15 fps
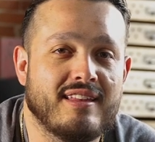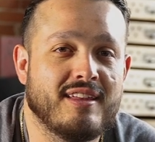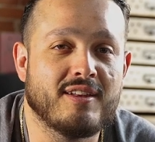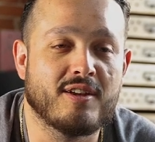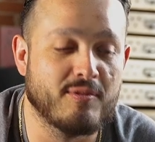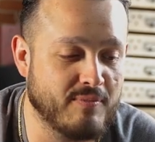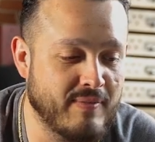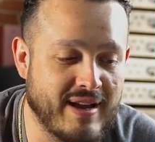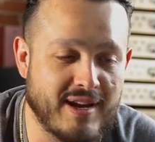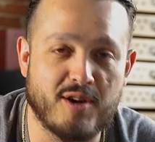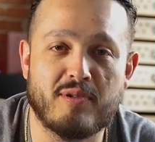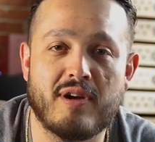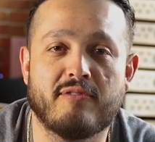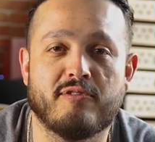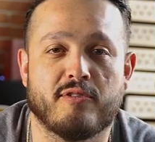
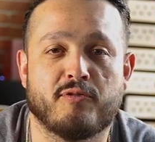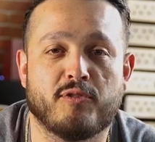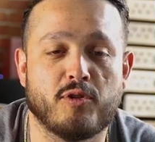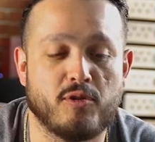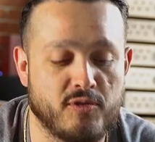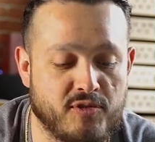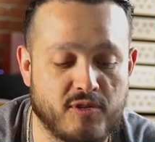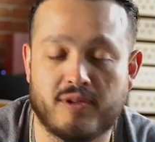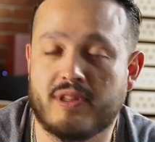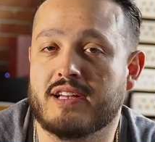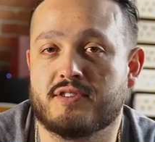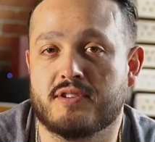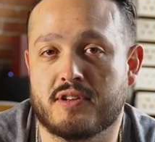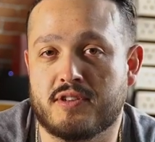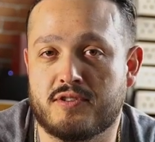microwave your food. So
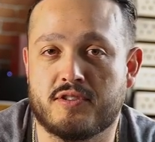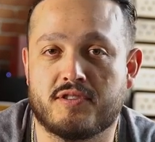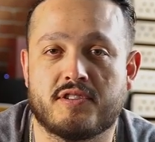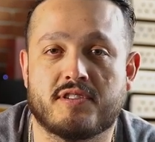electric's just as